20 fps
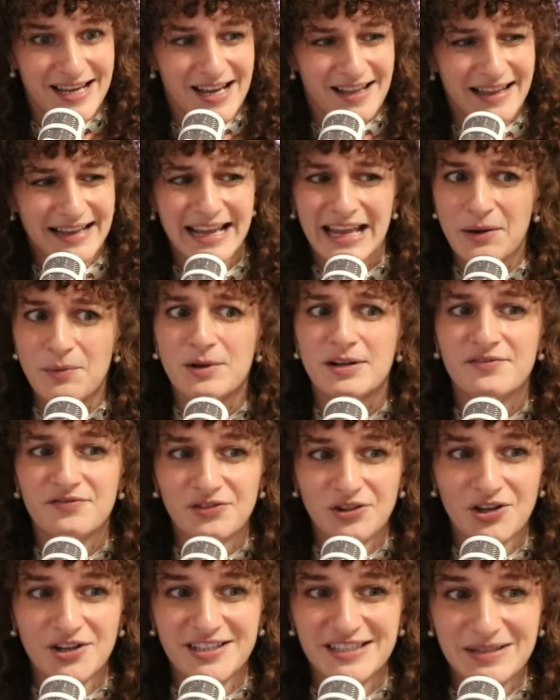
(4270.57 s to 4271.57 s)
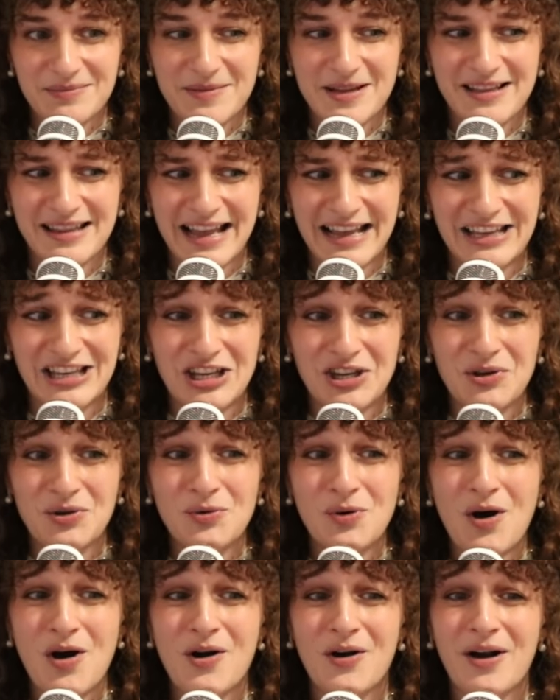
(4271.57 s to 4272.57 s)
Like he would have looked at me like,
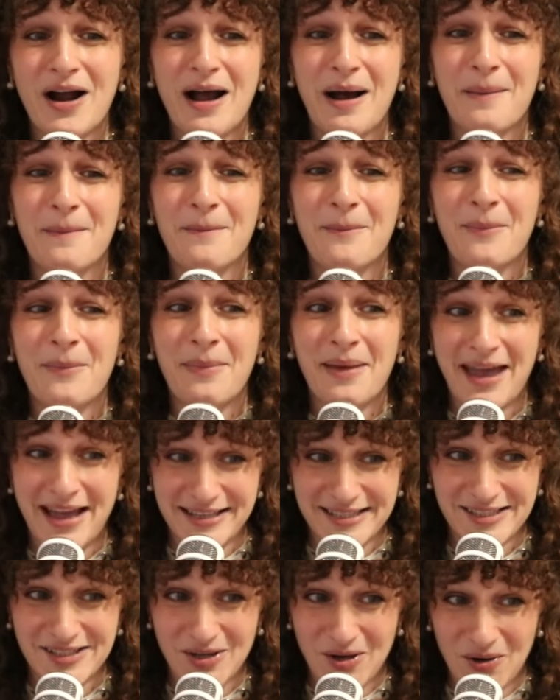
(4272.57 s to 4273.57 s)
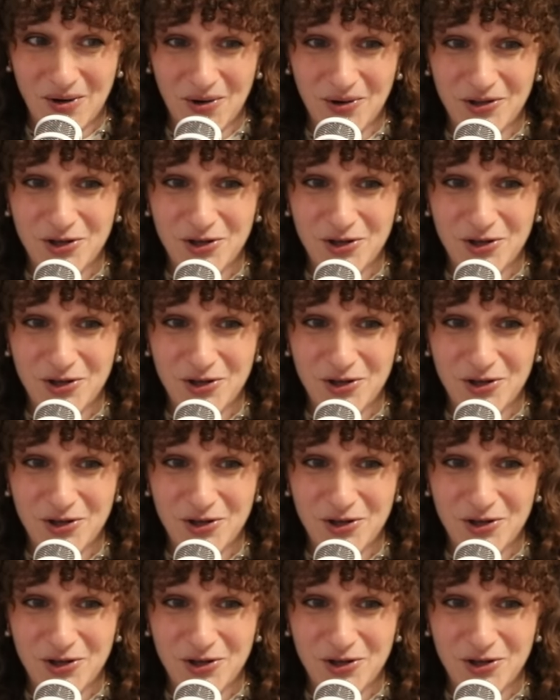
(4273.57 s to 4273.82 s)
"You are a mess, girl.